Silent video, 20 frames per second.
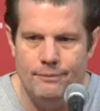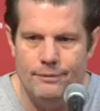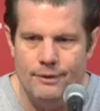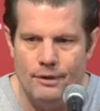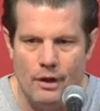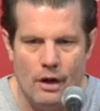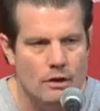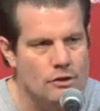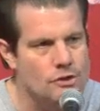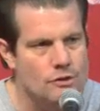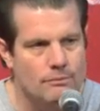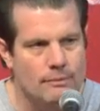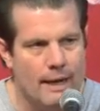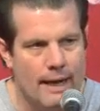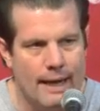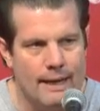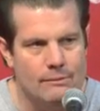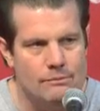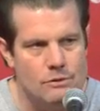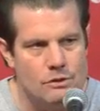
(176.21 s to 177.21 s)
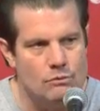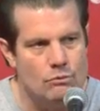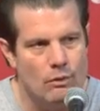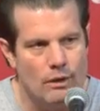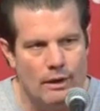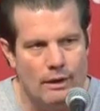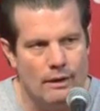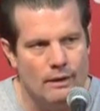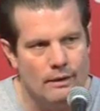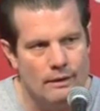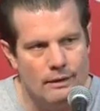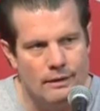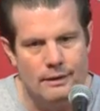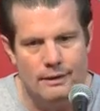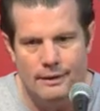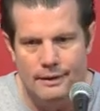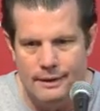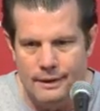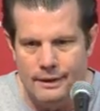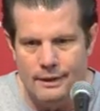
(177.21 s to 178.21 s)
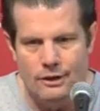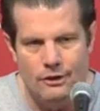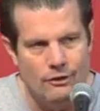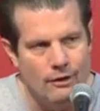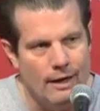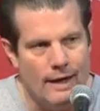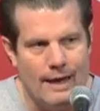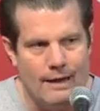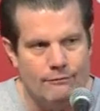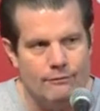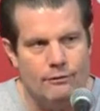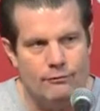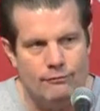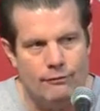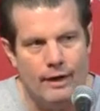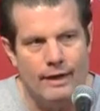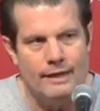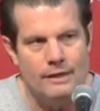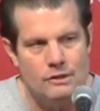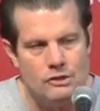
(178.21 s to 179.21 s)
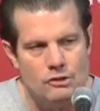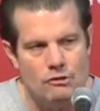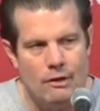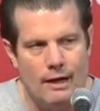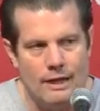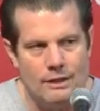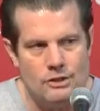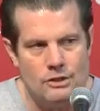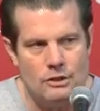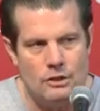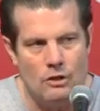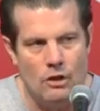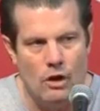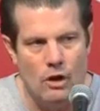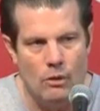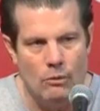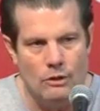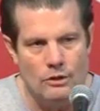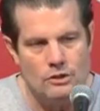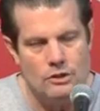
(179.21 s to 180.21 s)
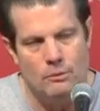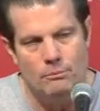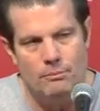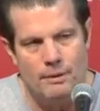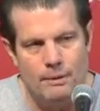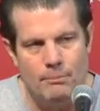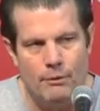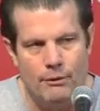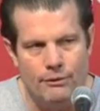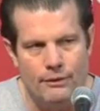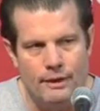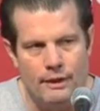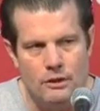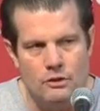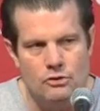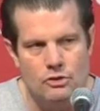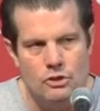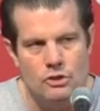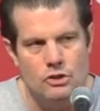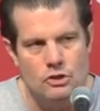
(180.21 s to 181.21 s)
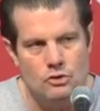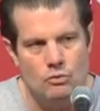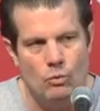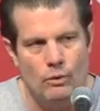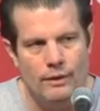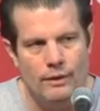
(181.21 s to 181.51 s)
there are some games where you're going to have to fight and scratch and claw, where some people think you should just